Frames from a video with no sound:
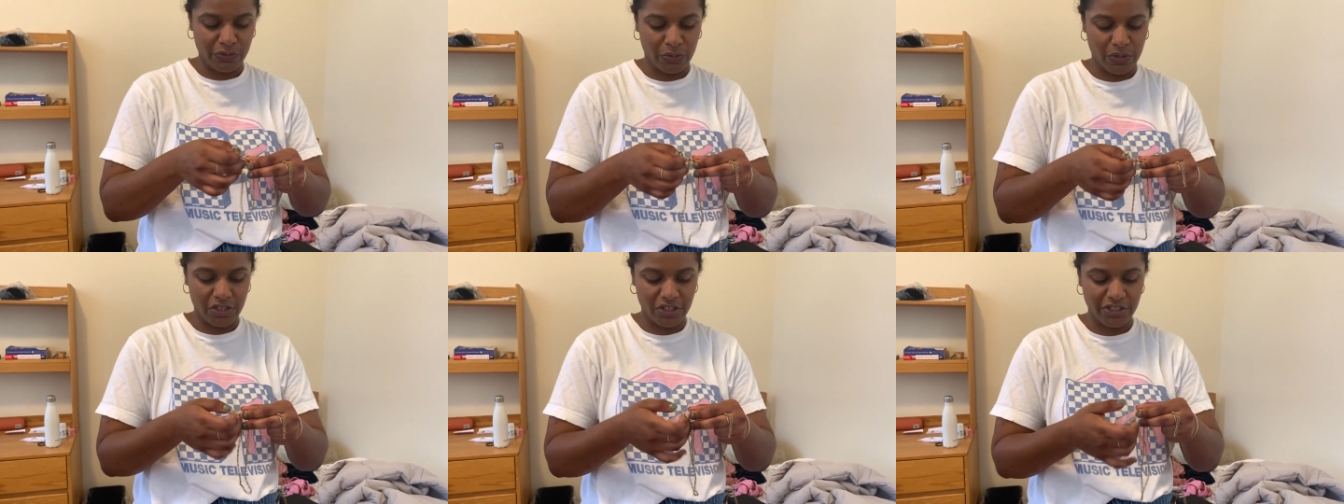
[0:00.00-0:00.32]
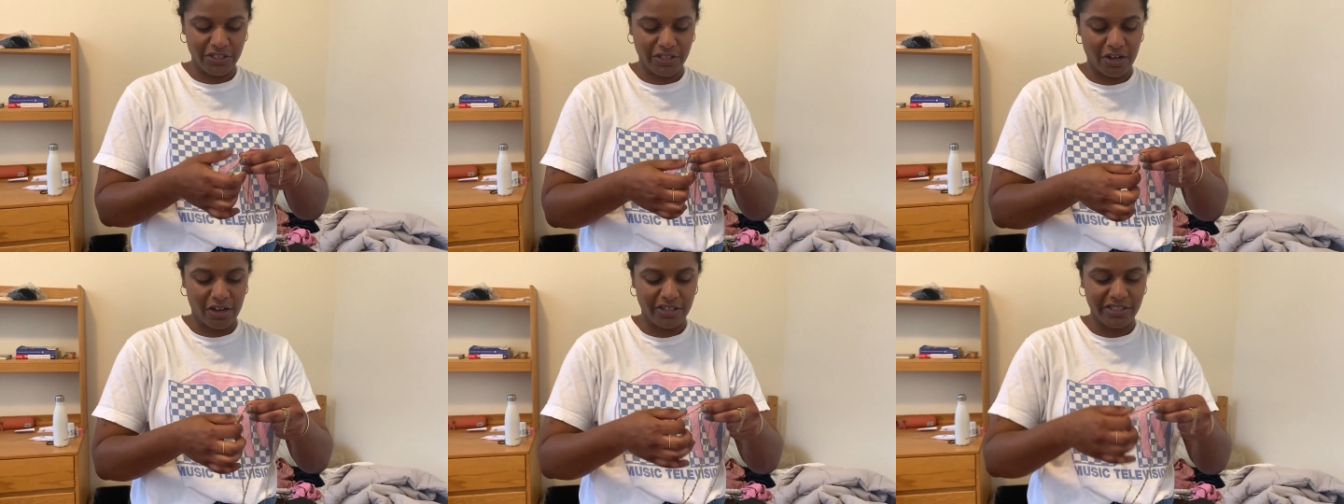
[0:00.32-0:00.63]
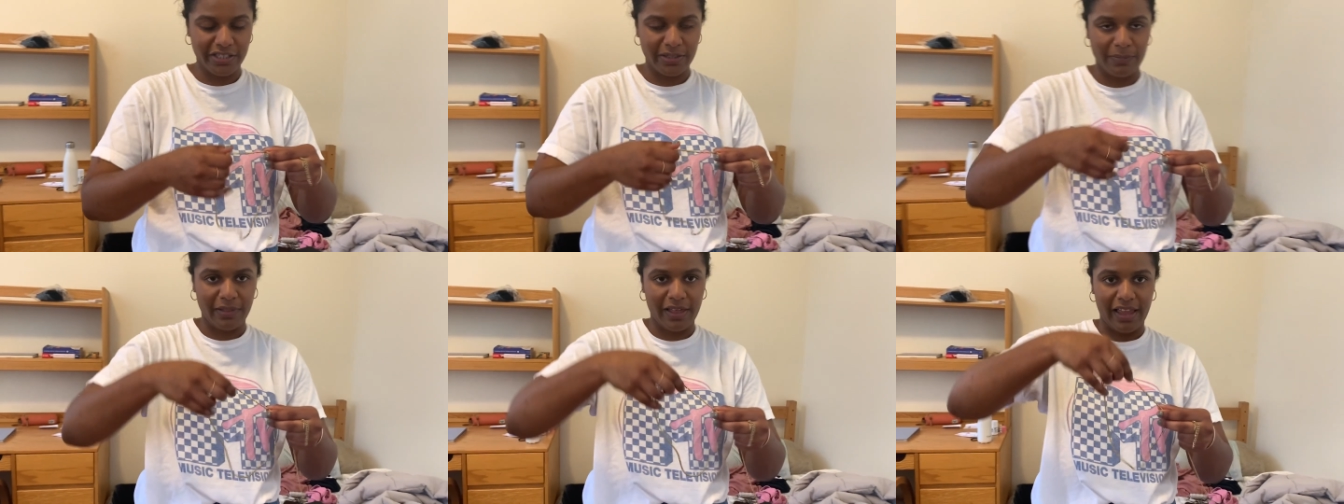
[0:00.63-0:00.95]
Store. It's
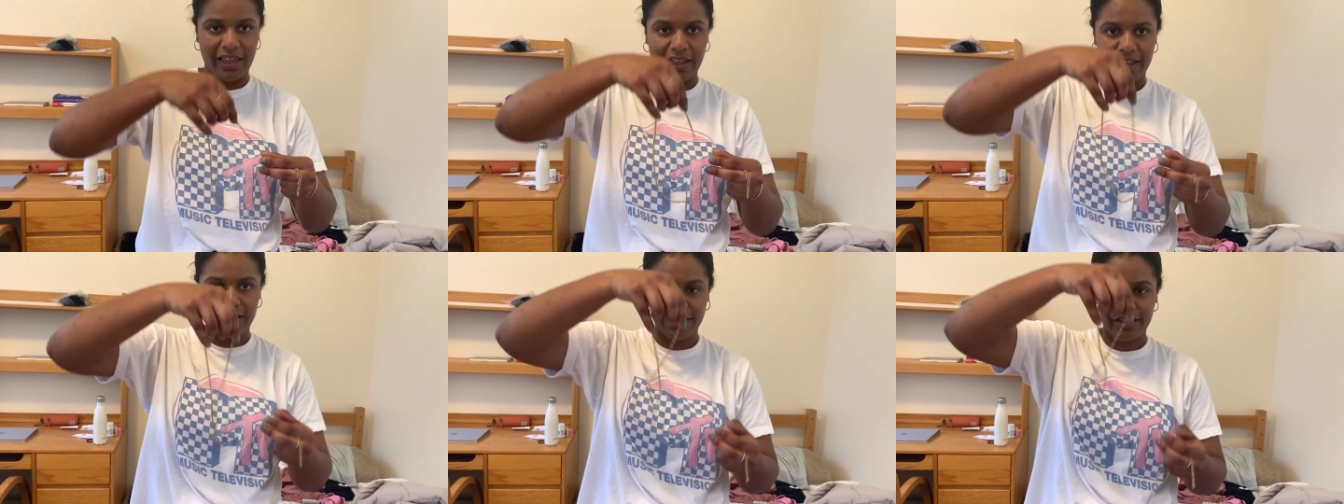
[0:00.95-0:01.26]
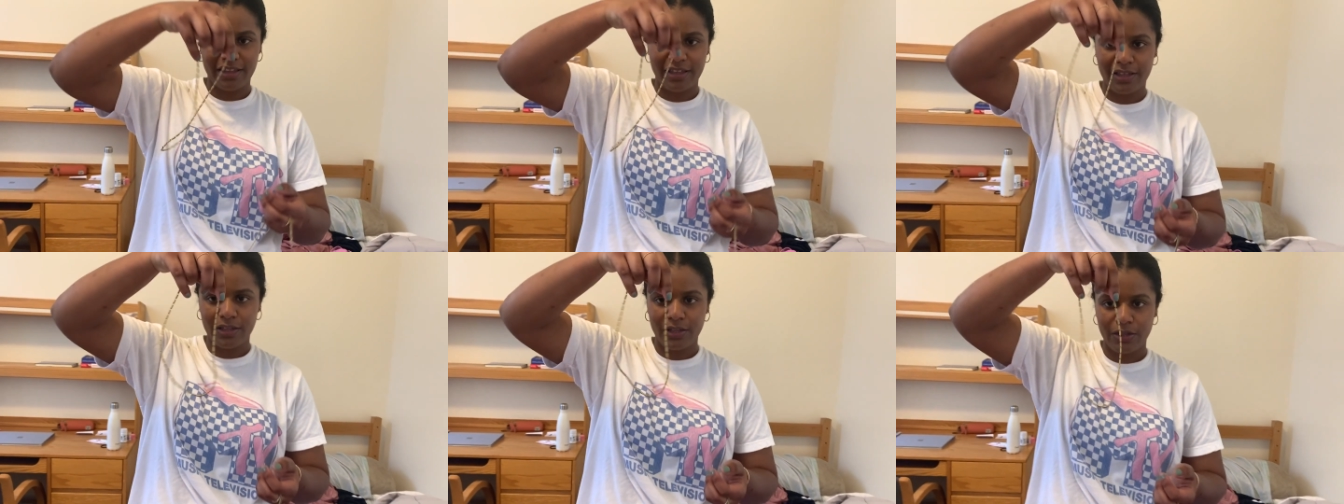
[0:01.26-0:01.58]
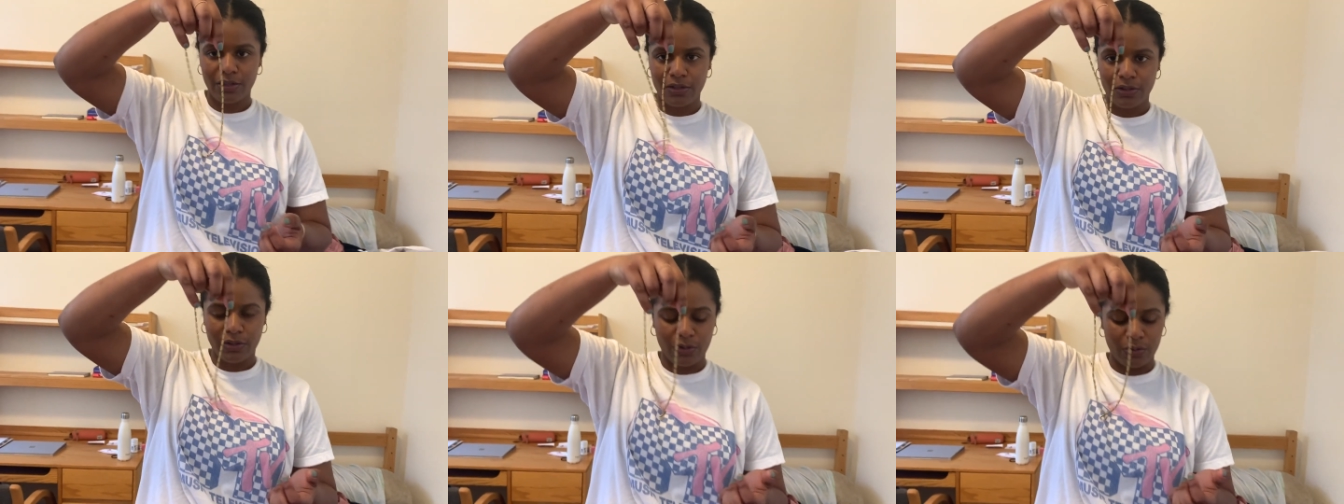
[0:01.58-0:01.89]
got some like
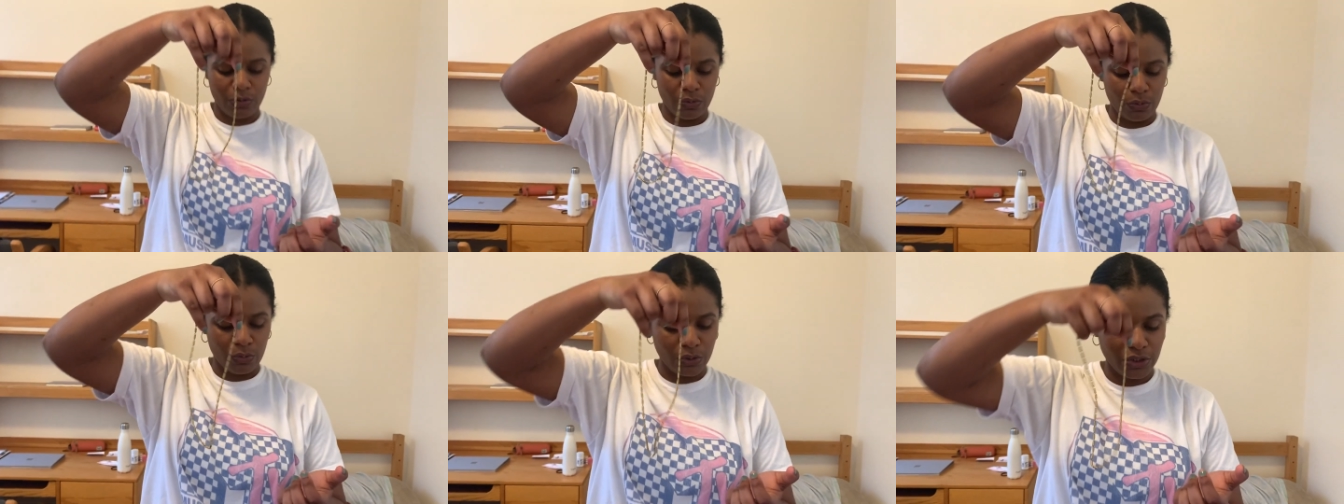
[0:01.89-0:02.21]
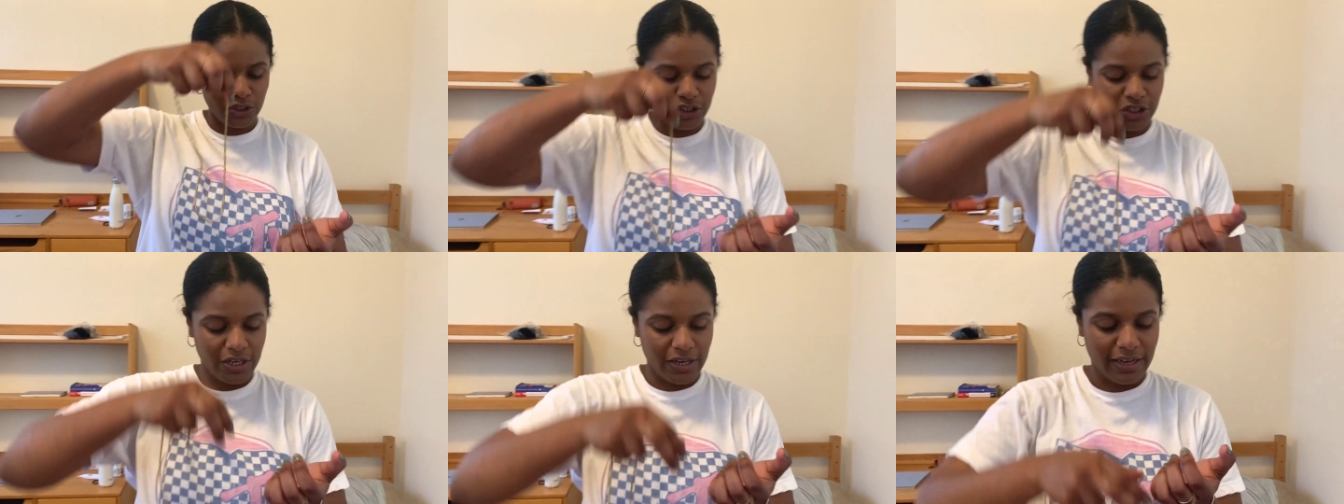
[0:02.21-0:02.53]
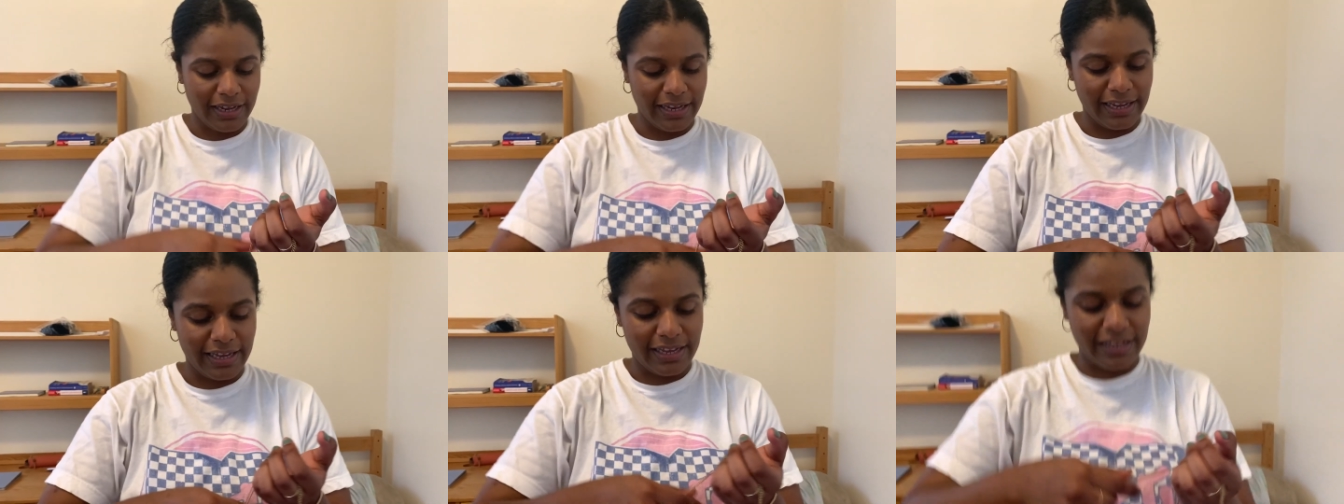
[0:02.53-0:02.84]
gold
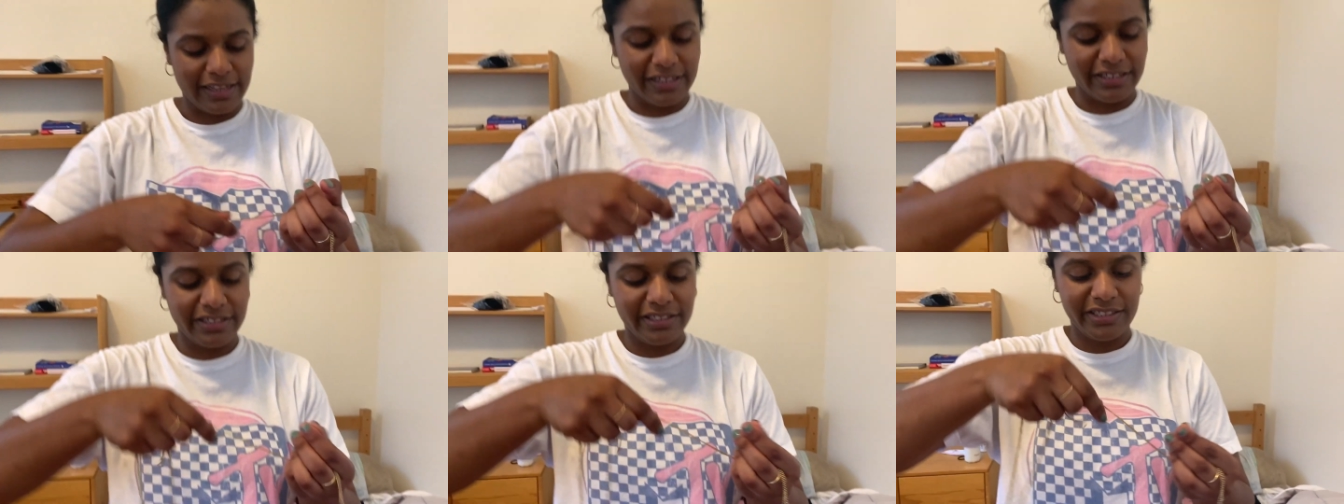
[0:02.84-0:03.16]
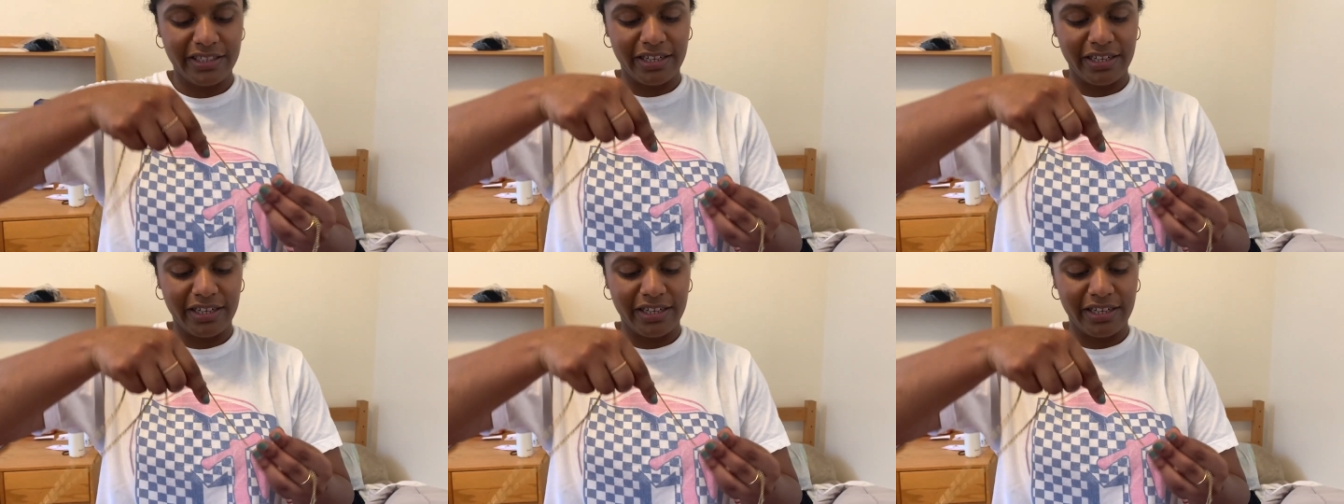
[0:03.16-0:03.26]
chains,